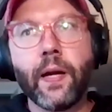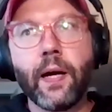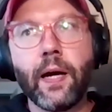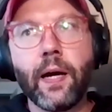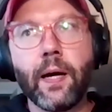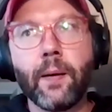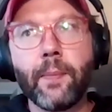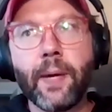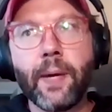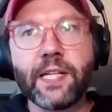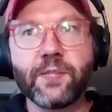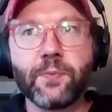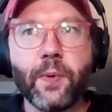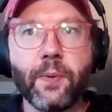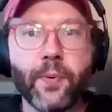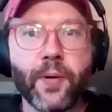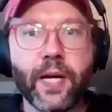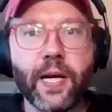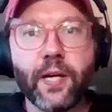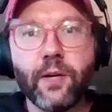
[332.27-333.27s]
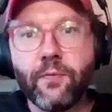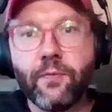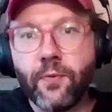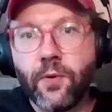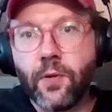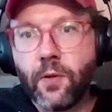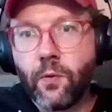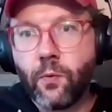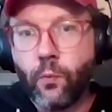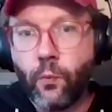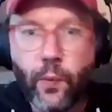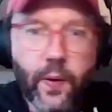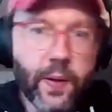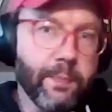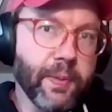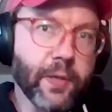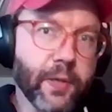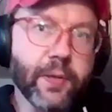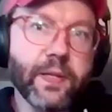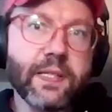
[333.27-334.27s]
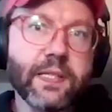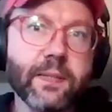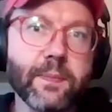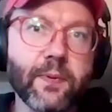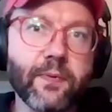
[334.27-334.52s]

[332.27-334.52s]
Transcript: as we were kind of rebuilding some